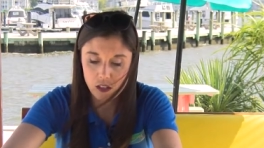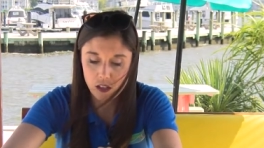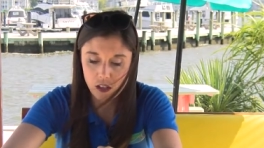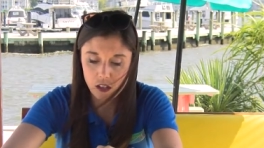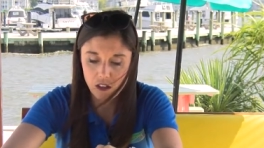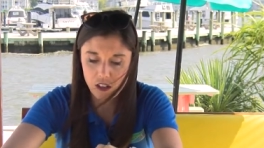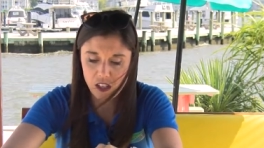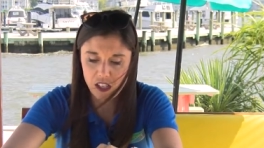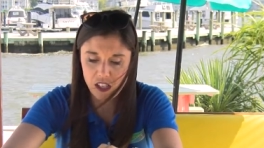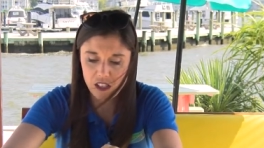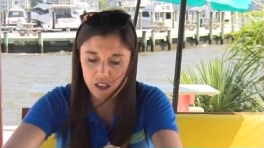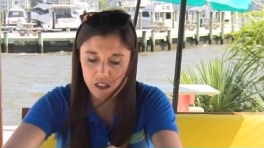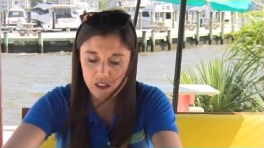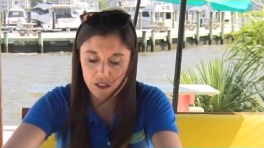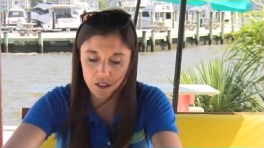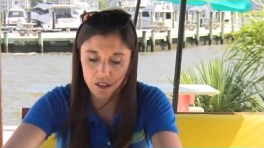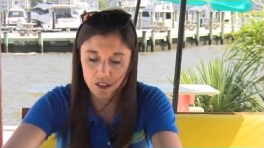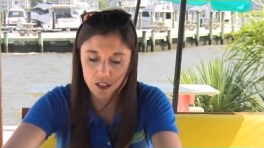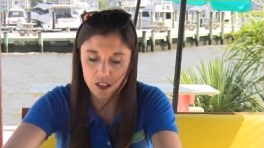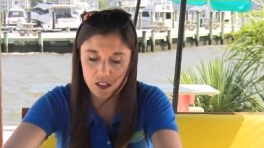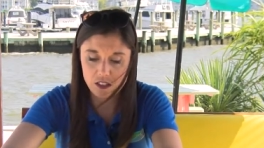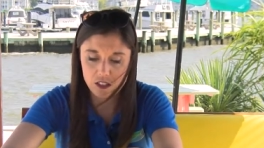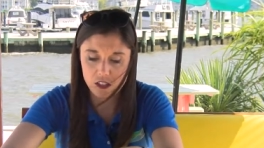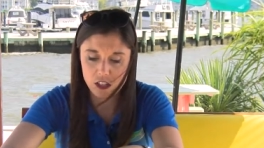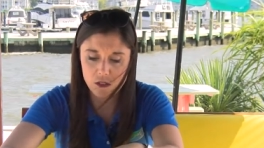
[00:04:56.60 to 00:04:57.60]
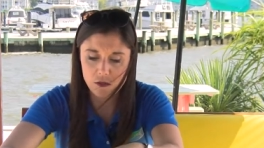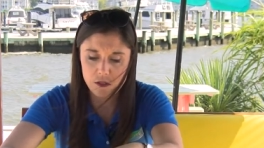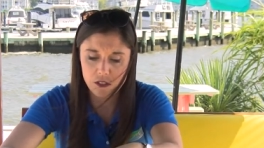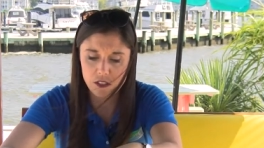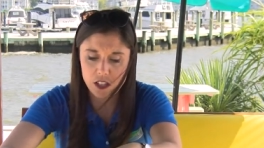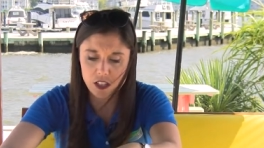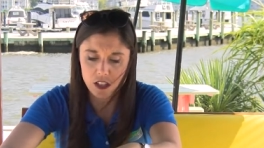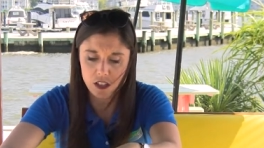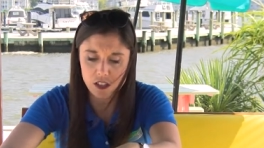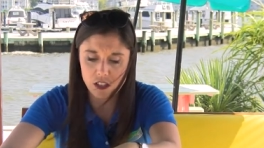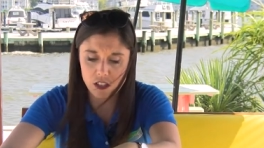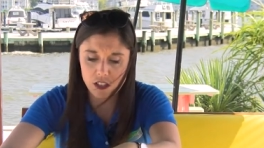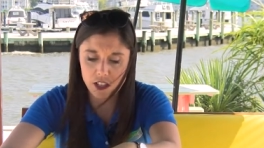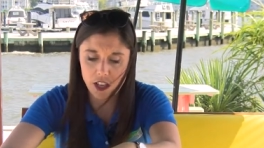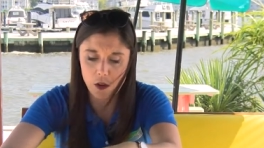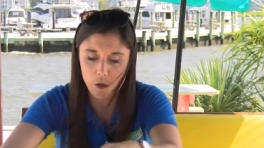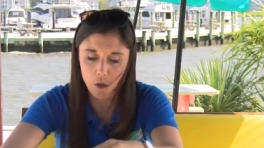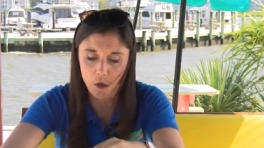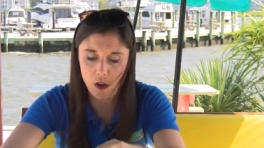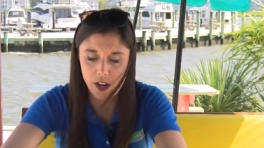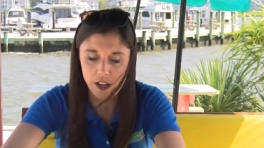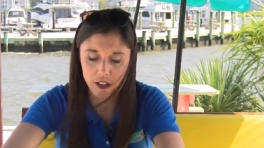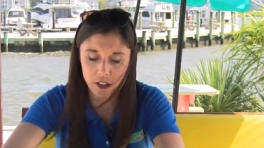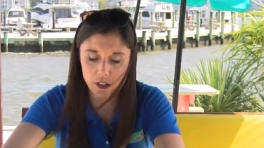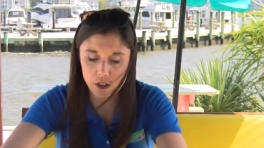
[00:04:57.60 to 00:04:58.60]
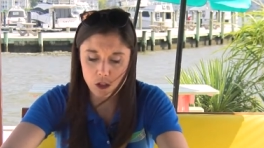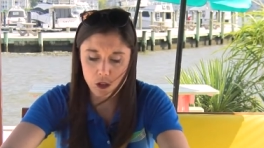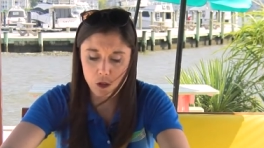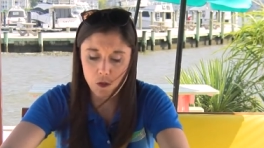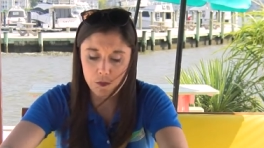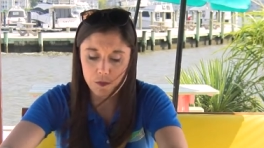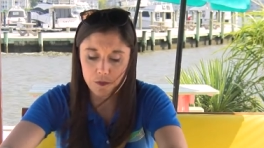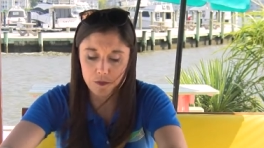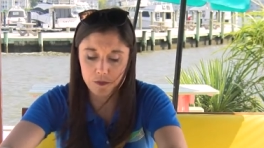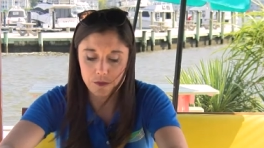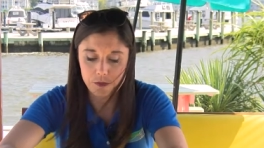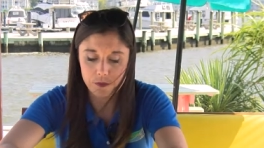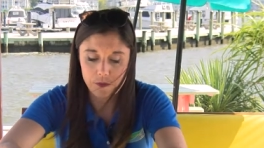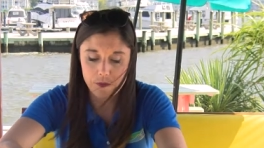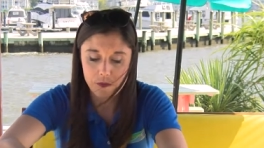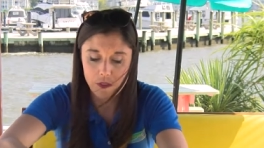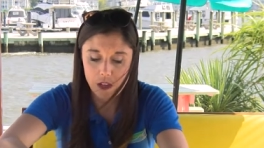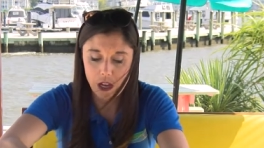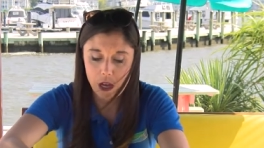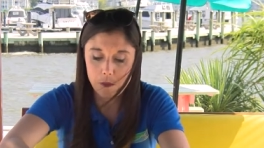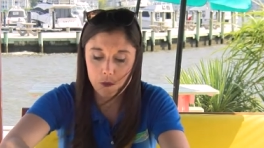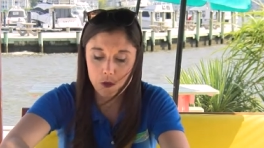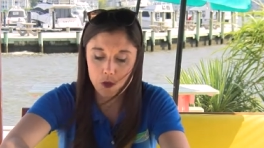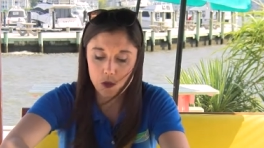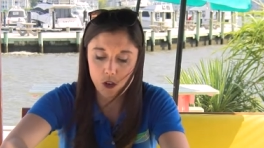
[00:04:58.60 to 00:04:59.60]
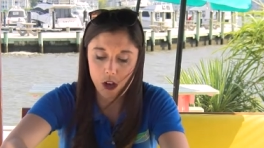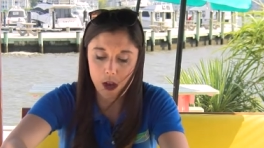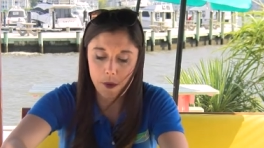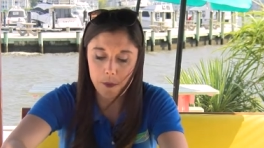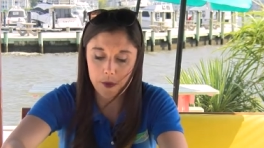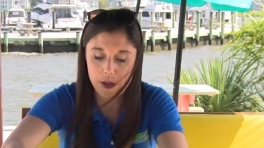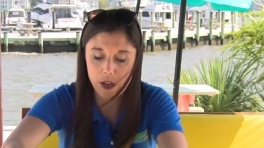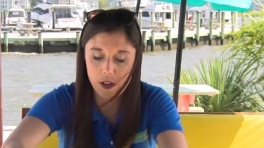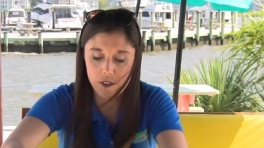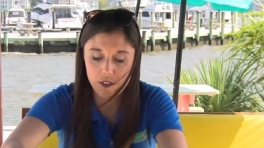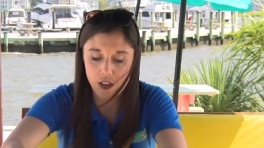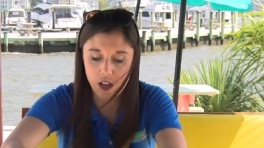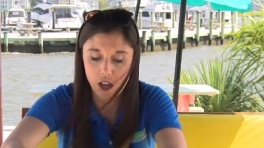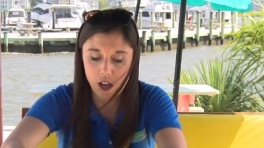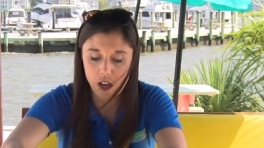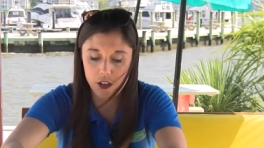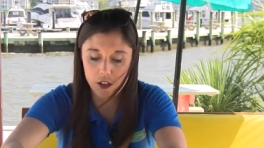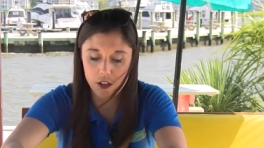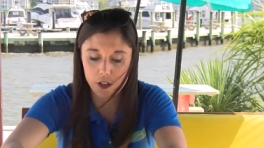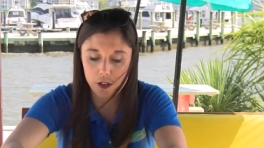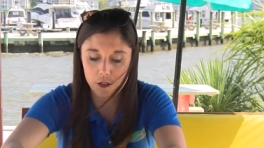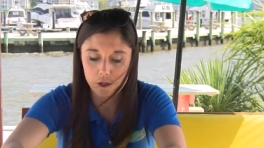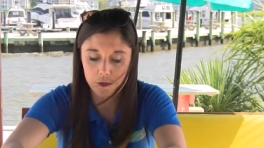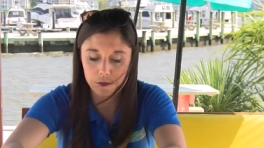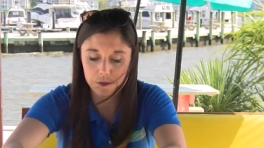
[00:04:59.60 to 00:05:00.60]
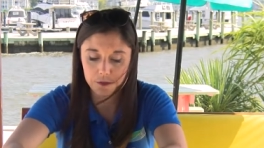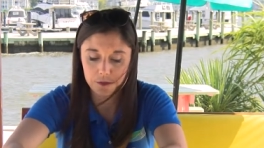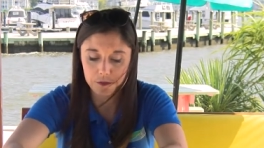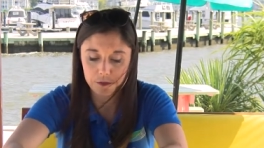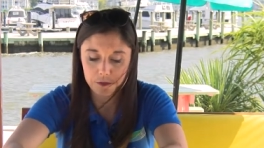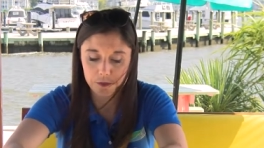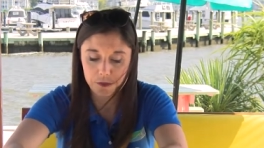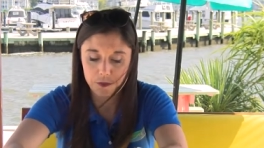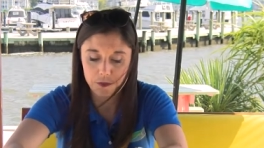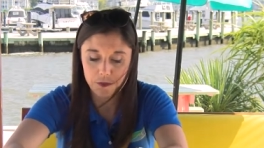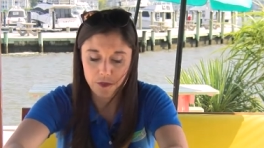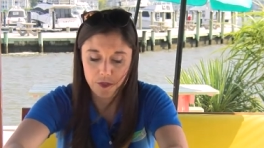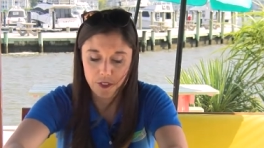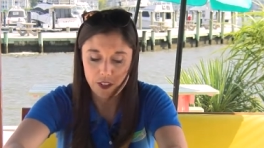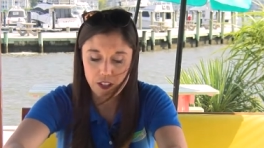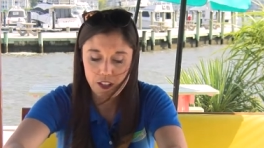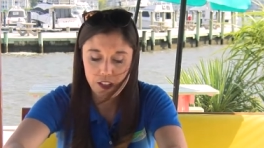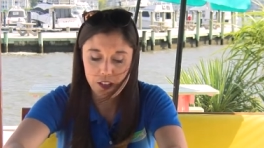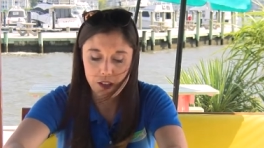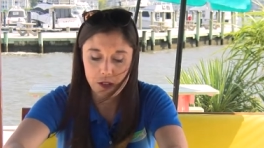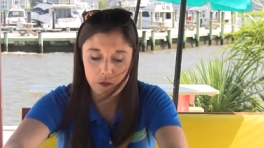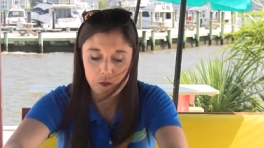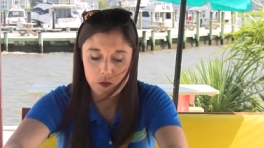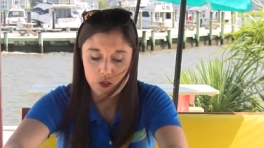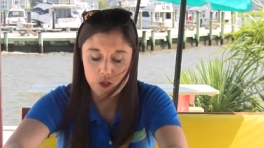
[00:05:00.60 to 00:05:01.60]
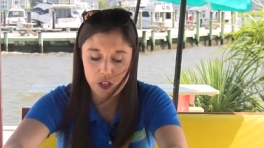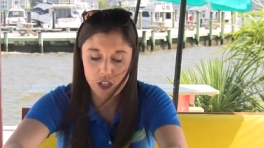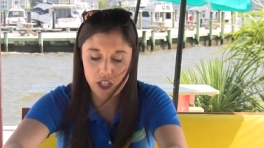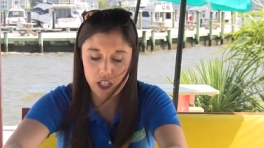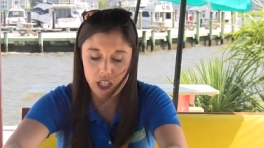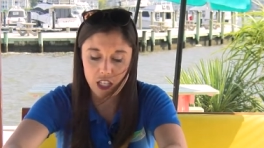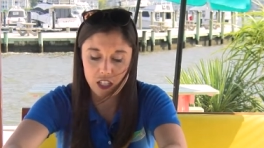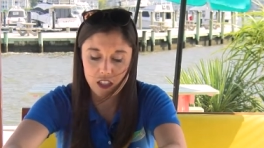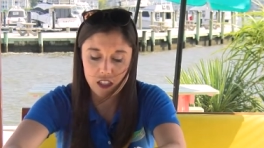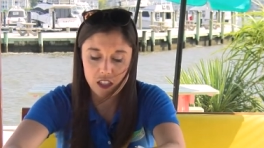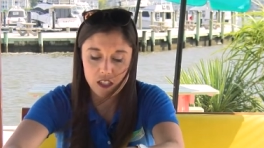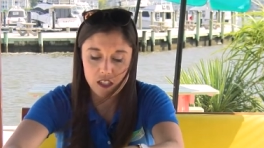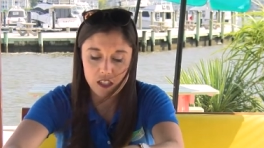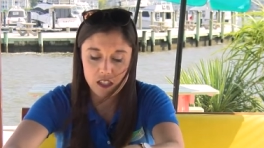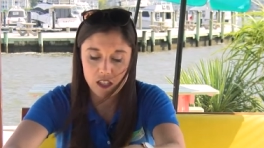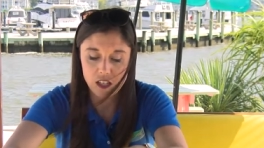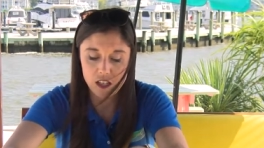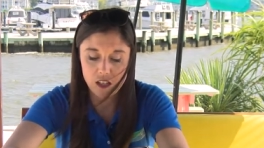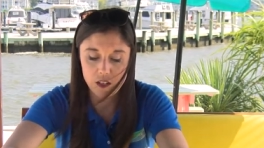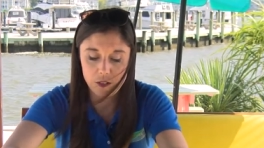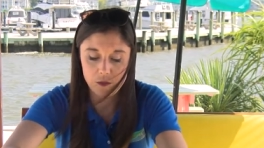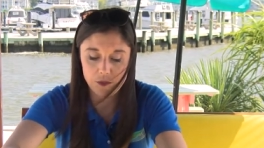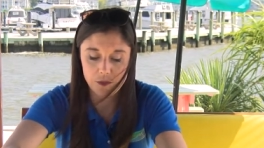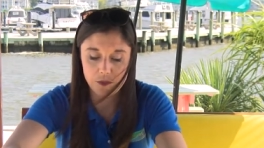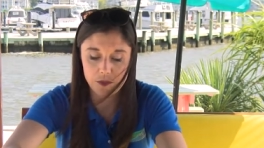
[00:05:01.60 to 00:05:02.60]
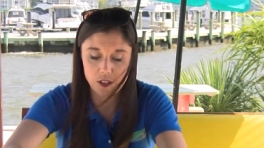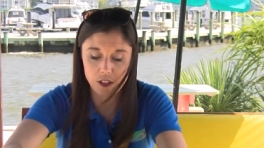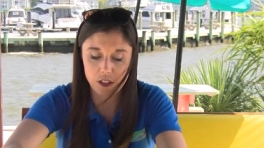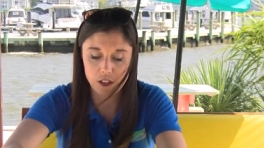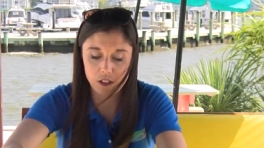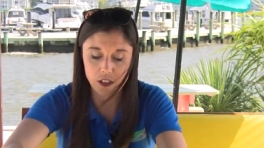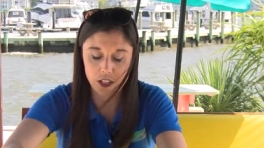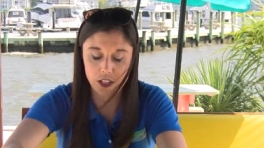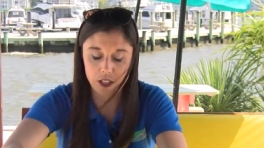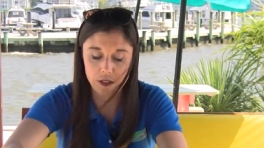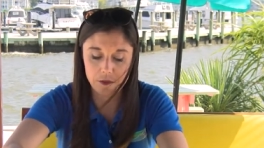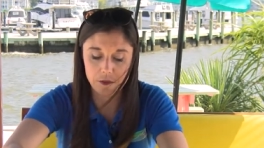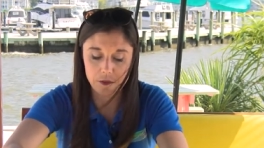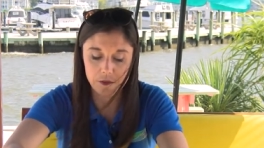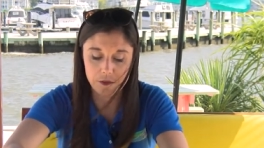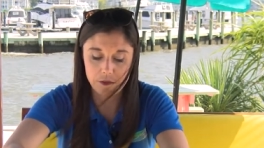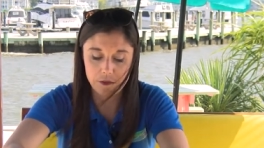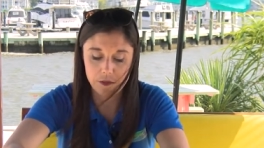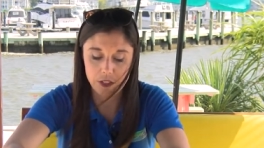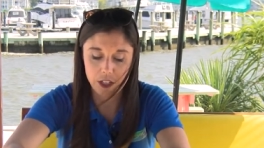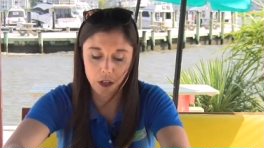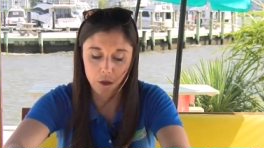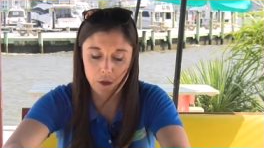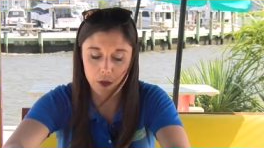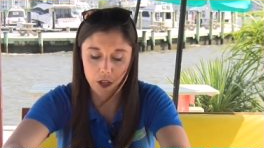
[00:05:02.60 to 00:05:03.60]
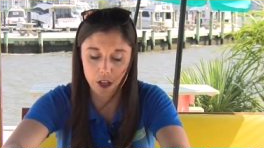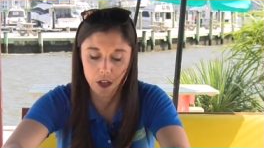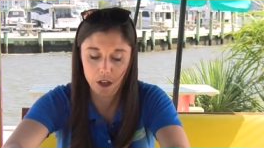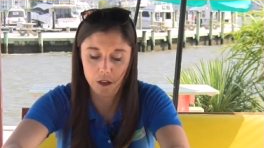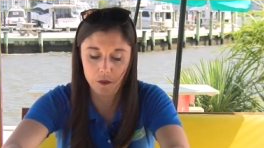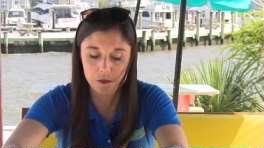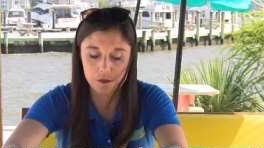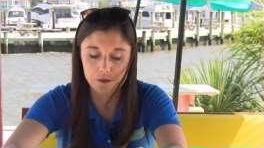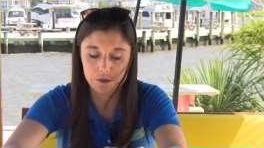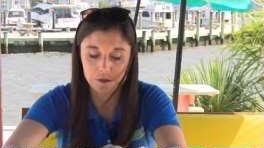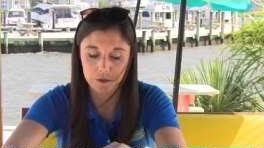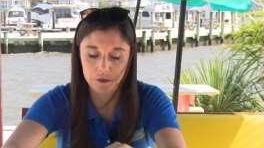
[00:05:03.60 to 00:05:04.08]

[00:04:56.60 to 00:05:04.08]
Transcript: All right, this could, this could get wild. Oh, I'm dropping avocado. I'm trying to get this here. All right, here we go.